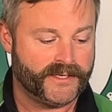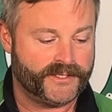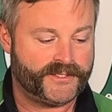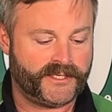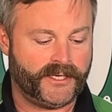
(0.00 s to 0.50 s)

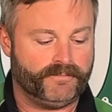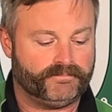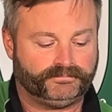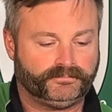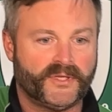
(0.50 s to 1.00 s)
So
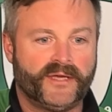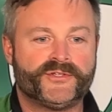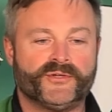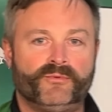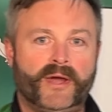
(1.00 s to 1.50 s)

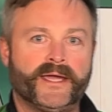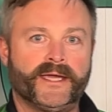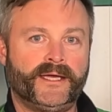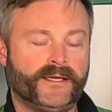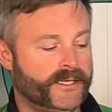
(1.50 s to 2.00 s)
to rack
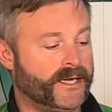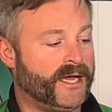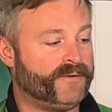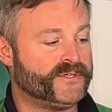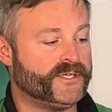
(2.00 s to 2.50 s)
it, you
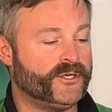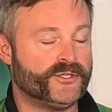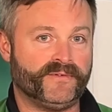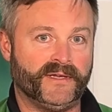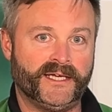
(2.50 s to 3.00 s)
have to use
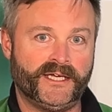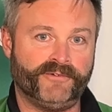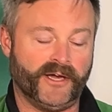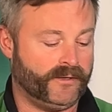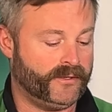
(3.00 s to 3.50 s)
the lever.